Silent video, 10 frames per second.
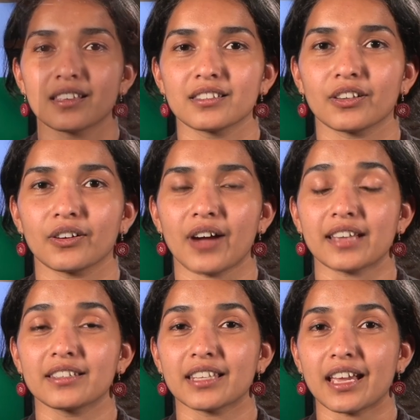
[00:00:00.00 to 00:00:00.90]
So
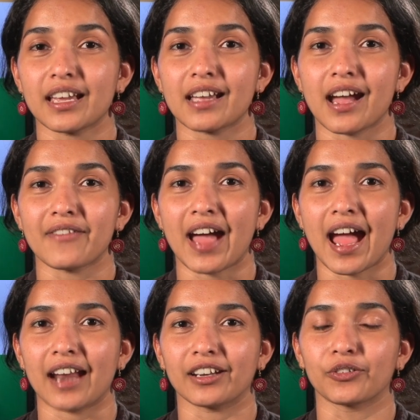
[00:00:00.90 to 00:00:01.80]
I'd say I've
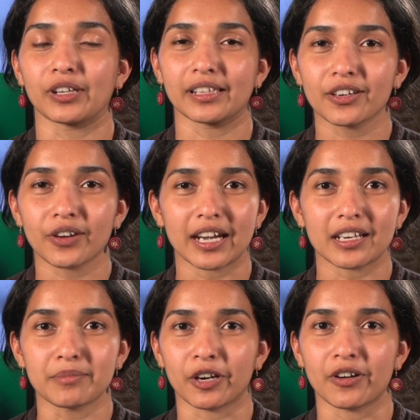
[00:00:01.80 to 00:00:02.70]
had a really great
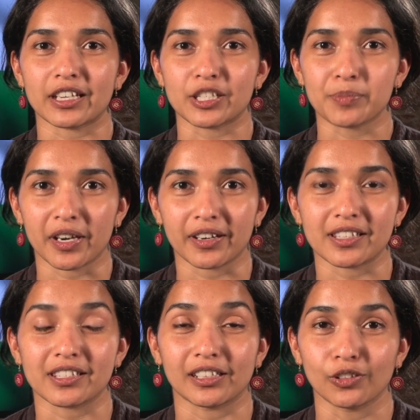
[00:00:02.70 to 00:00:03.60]
immigrant
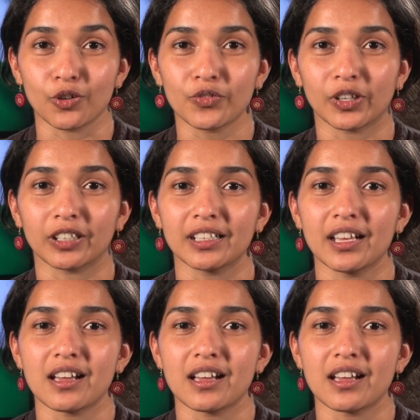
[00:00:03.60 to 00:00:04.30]
experience in Louisville.